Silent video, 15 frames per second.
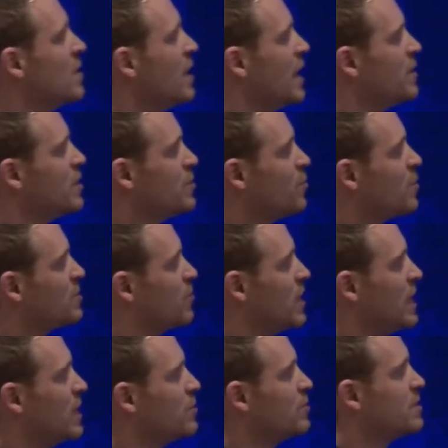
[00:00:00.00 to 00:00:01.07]
And this was
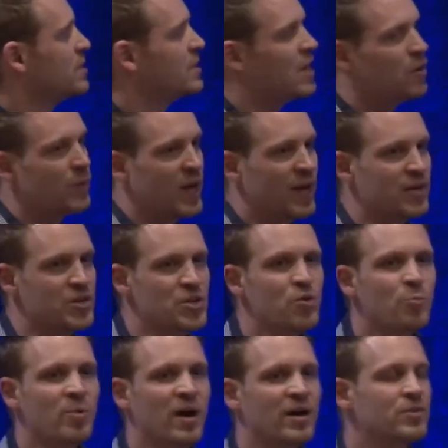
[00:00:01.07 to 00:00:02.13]
really interesting. Now we had a new
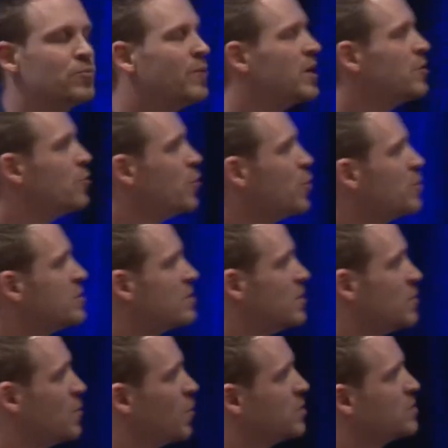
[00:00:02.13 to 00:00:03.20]
pathway in roots, and
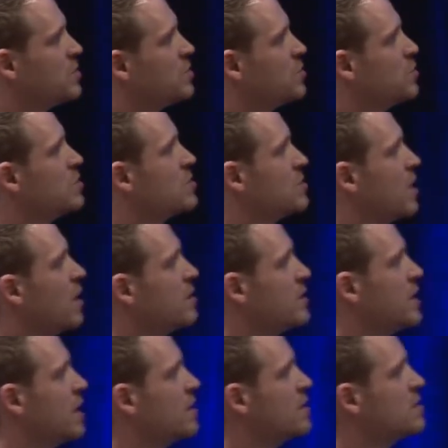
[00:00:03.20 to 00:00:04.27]
we wanted to start
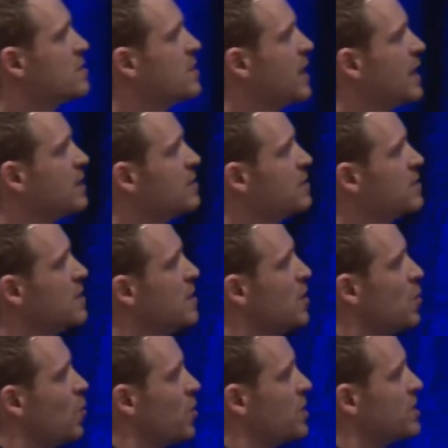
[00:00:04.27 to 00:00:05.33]
and understand
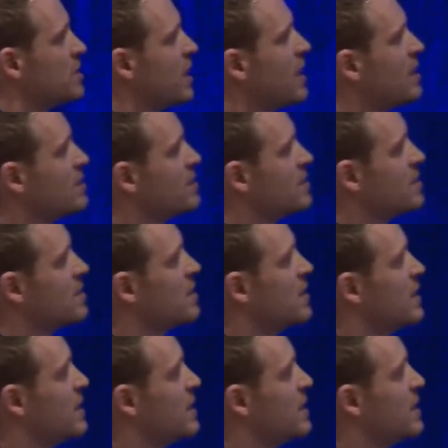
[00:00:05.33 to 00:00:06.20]
what it does.